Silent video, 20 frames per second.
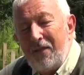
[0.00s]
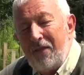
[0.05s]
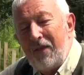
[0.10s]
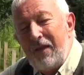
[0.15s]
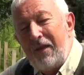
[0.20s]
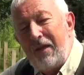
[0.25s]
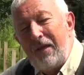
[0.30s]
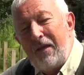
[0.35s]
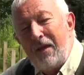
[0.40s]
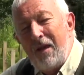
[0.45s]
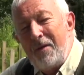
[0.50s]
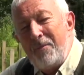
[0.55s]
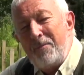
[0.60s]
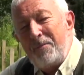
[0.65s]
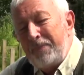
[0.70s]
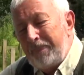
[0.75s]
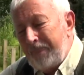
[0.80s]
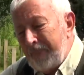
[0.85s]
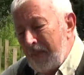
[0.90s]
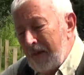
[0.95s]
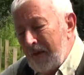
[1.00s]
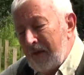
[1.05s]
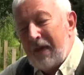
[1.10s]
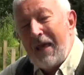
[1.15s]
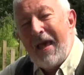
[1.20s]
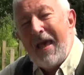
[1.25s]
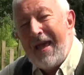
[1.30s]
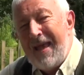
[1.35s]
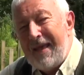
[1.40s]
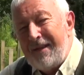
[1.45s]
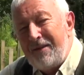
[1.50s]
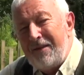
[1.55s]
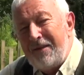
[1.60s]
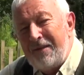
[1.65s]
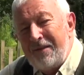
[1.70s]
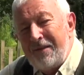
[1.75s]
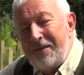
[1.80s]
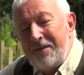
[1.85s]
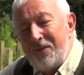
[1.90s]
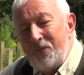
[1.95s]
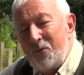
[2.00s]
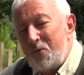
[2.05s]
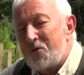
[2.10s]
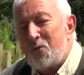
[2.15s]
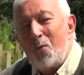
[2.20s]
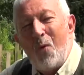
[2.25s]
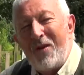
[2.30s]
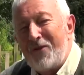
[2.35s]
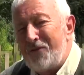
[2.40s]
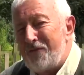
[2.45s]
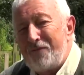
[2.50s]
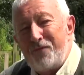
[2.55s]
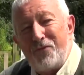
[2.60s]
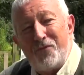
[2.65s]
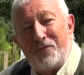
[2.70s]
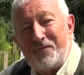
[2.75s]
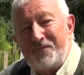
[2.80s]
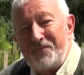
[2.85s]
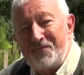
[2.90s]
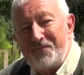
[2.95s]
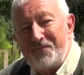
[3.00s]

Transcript: the um, can was wonderful.